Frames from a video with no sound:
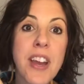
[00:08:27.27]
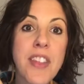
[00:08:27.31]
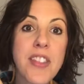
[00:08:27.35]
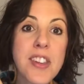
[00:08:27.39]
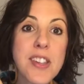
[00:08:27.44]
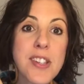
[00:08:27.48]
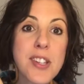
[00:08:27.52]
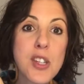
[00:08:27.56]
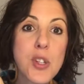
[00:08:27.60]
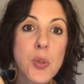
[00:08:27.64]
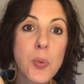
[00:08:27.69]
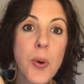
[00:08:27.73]

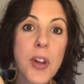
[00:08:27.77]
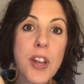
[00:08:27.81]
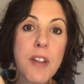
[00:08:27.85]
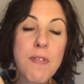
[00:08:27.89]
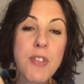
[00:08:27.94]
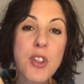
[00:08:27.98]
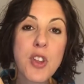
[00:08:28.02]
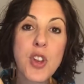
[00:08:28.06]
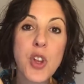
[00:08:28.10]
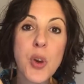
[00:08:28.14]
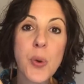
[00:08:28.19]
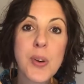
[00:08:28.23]
This is one of
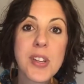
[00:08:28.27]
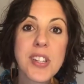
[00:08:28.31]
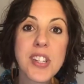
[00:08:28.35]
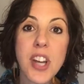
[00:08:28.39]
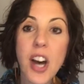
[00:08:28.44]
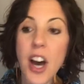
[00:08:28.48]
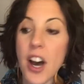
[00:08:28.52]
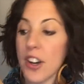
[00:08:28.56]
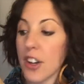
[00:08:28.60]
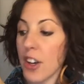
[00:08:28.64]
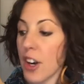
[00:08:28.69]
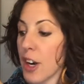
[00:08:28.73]
the newest
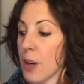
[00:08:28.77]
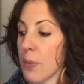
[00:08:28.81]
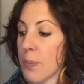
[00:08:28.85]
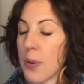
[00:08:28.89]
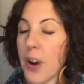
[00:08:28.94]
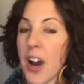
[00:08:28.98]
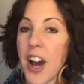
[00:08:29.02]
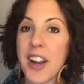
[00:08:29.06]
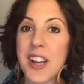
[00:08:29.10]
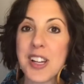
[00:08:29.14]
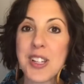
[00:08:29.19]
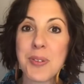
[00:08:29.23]
On Guard
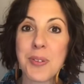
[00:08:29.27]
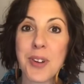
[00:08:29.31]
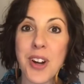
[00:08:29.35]
products.